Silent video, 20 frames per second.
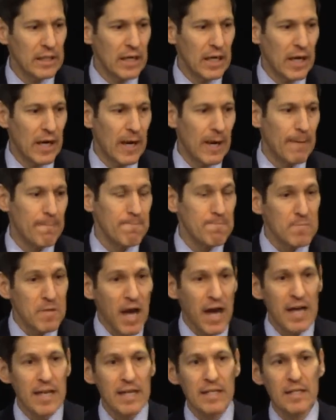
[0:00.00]
uh,
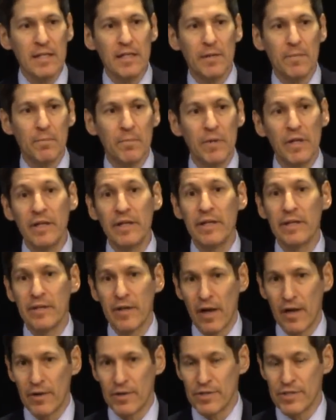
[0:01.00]
$90 million
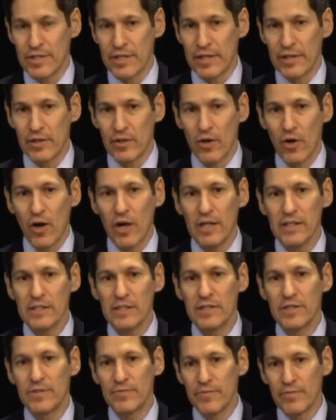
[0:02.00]
in
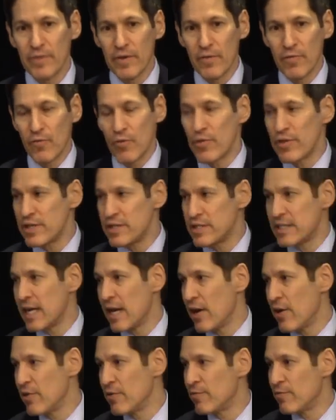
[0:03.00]
costs for this
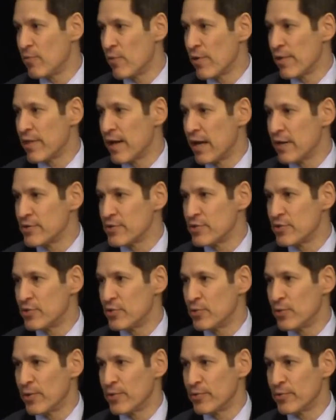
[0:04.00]
town of
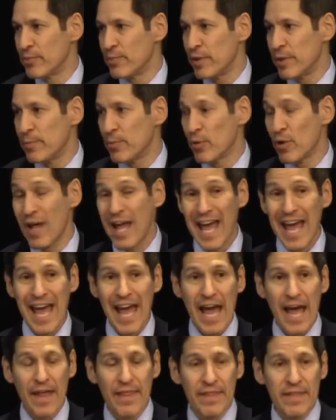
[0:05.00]
4,200 people,
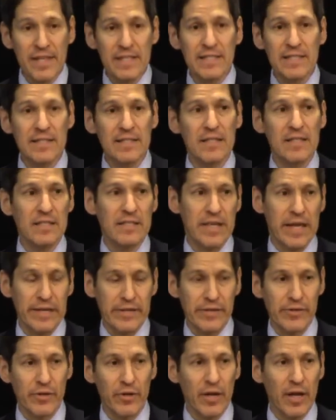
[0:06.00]
and this is a
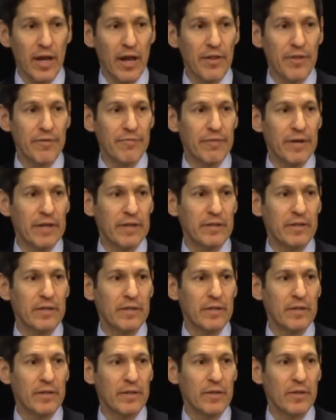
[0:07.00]
sentinel health event.
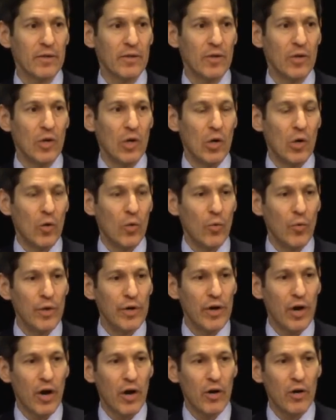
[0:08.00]
We
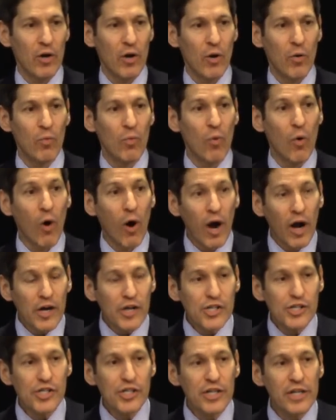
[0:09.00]
are
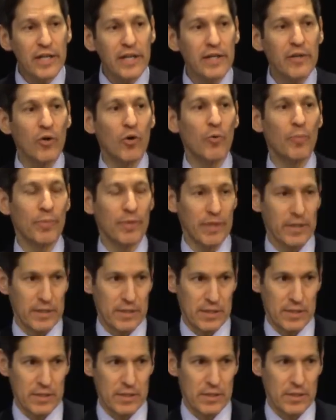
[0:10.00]
awash in
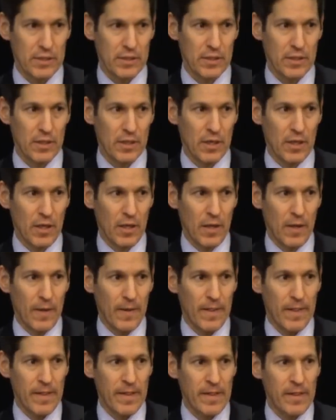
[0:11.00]
opiates.
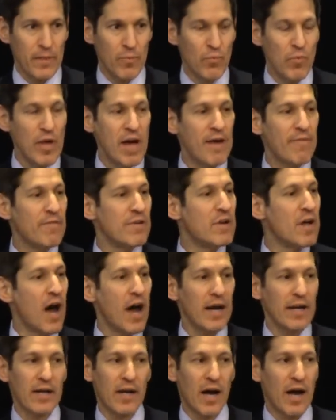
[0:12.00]
We have
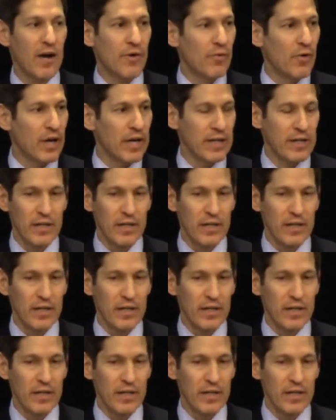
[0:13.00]
not got right